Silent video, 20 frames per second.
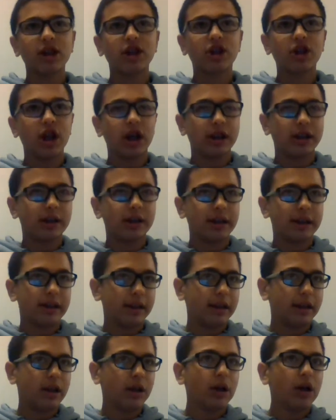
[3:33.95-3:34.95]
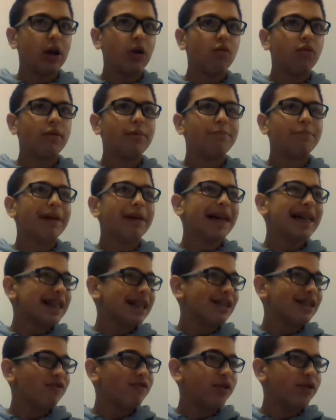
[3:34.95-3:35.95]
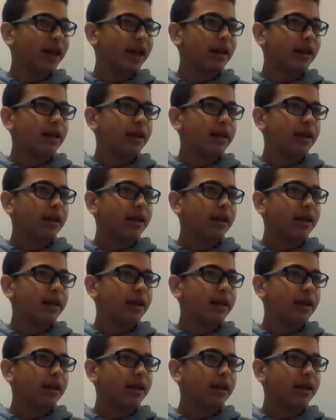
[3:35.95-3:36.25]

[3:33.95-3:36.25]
Justice League would best fit